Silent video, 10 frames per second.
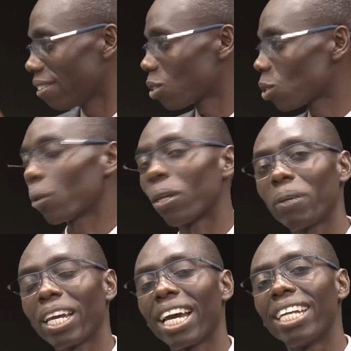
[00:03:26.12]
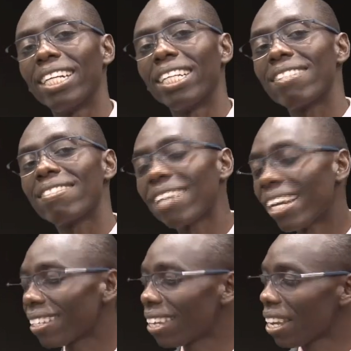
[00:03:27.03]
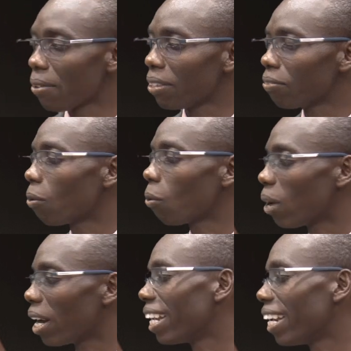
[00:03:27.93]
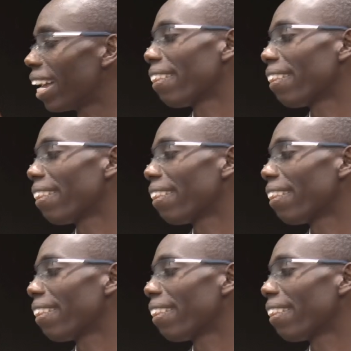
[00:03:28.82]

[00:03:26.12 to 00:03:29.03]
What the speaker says: So that we can start caring for one another.